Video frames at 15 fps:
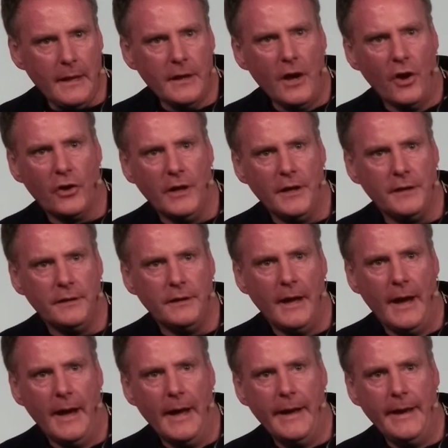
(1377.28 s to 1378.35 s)
calculating
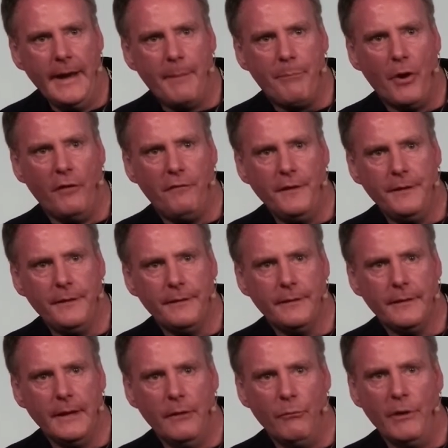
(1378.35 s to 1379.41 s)
net profit
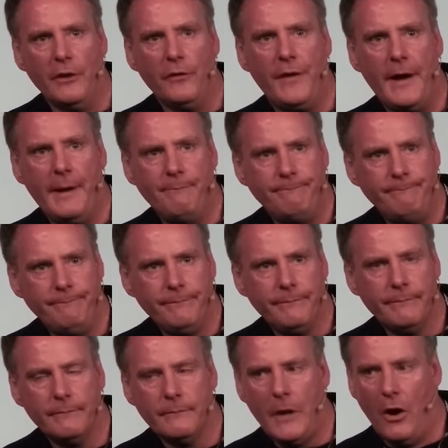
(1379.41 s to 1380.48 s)
in real time,
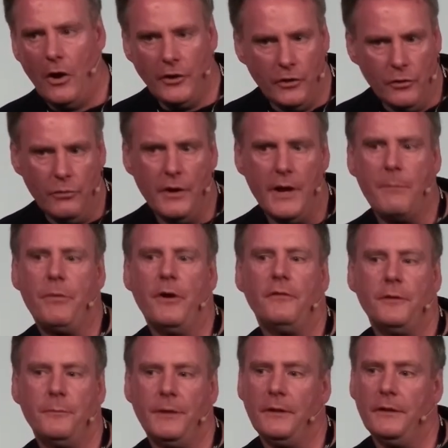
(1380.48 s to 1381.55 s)
how you know your net
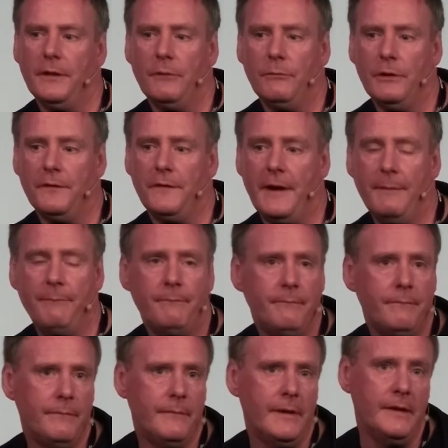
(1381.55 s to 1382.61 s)
profitability in real time.
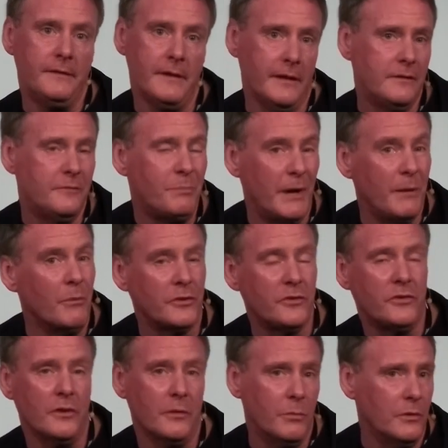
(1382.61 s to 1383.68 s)
It's pretty much
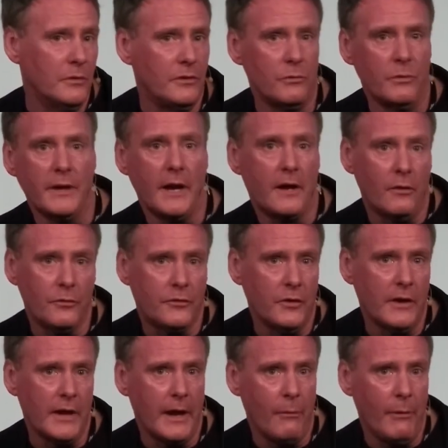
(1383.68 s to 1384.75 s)
doable. You're going to get close to
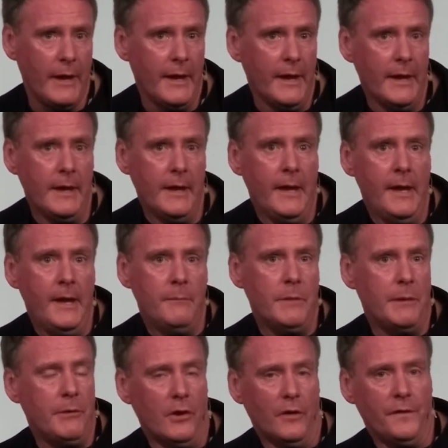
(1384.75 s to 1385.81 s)
it anyway.
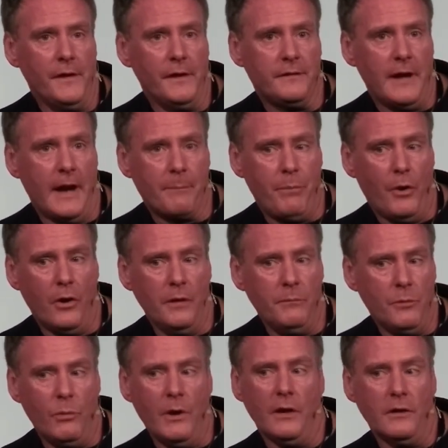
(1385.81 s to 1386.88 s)
Maybe not the exact pound,
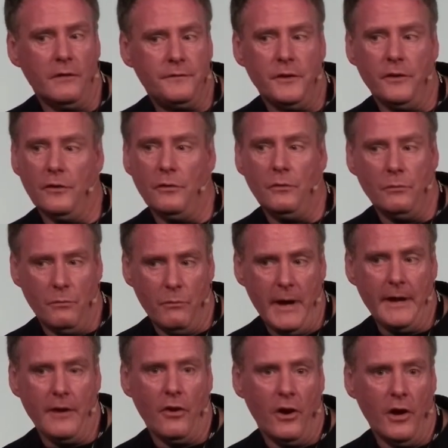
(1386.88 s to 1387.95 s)
but well enough to know
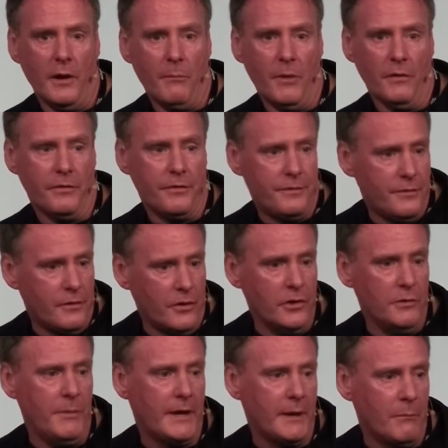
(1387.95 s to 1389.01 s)
right now in a month, are
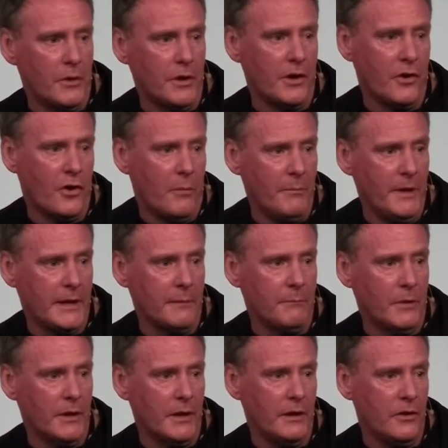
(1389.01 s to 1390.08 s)
you making money or not making
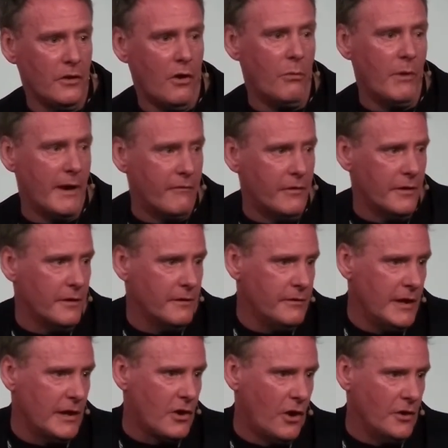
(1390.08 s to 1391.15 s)
money? Not whenever
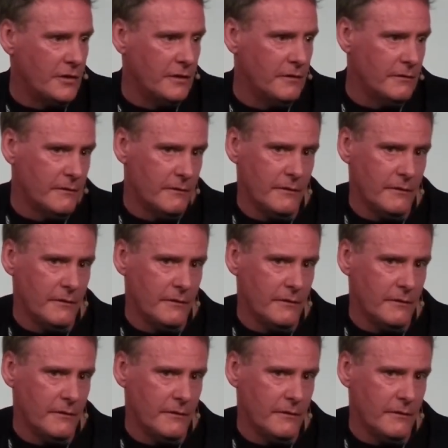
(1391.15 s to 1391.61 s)
the accountant,